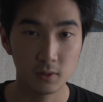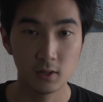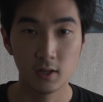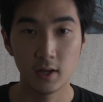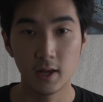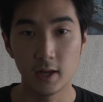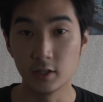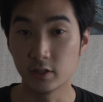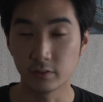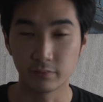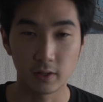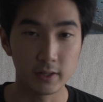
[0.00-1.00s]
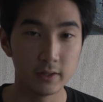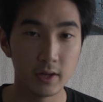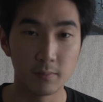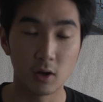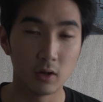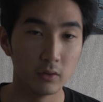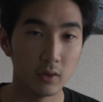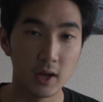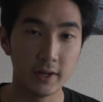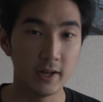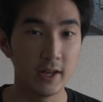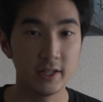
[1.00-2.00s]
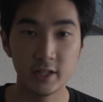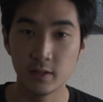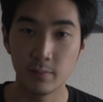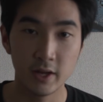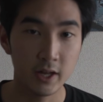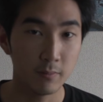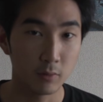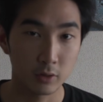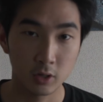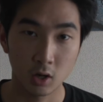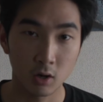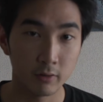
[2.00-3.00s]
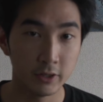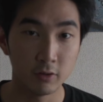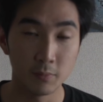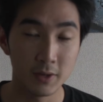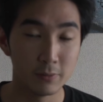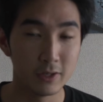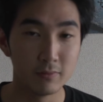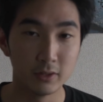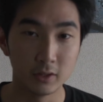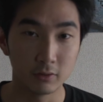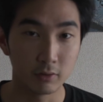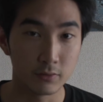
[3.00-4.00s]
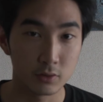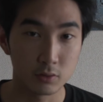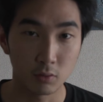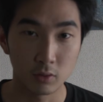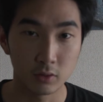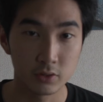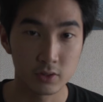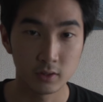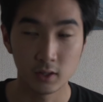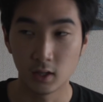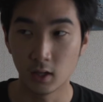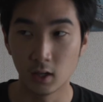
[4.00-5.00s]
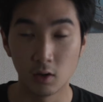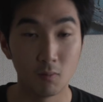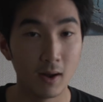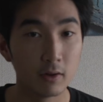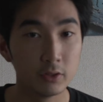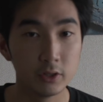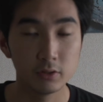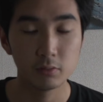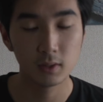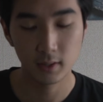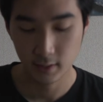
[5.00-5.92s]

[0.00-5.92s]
and you can find them online at eBay, Mercari, or maybe even the thrift stores around you.